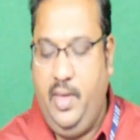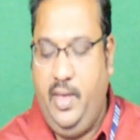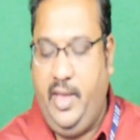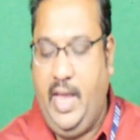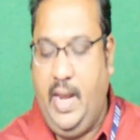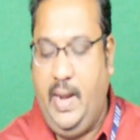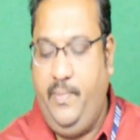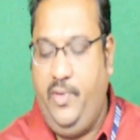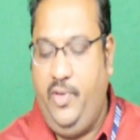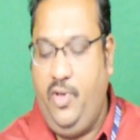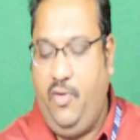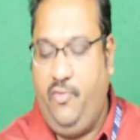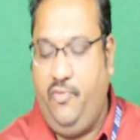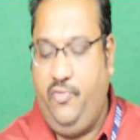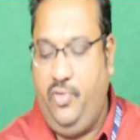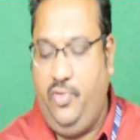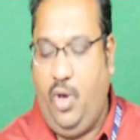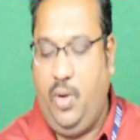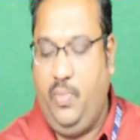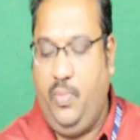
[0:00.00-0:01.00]
can be of
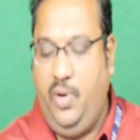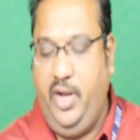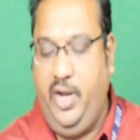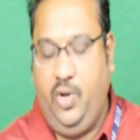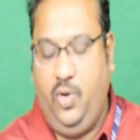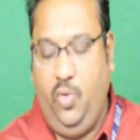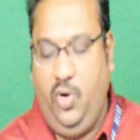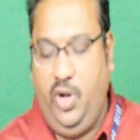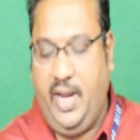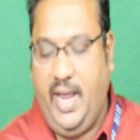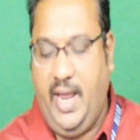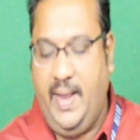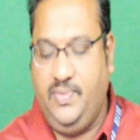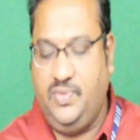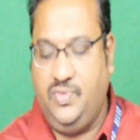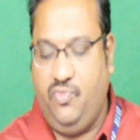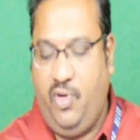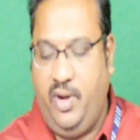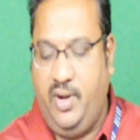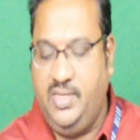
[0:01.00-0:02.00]
normally 2
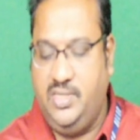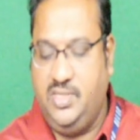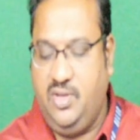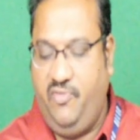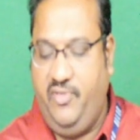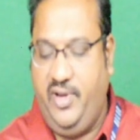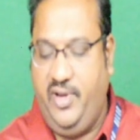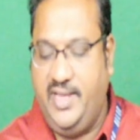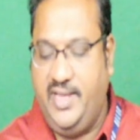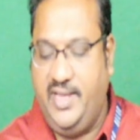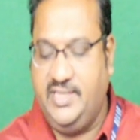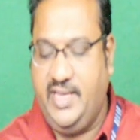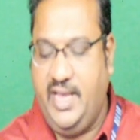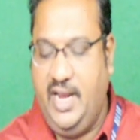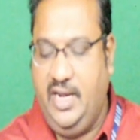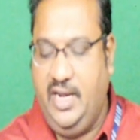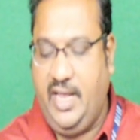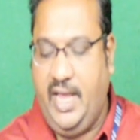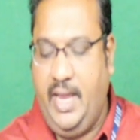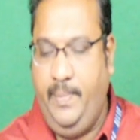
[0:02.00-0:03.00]
types. One is of
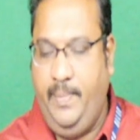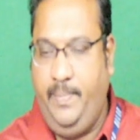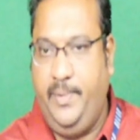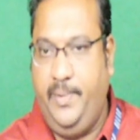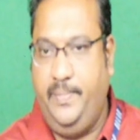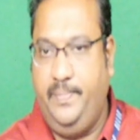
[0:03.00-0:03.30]
grayscale type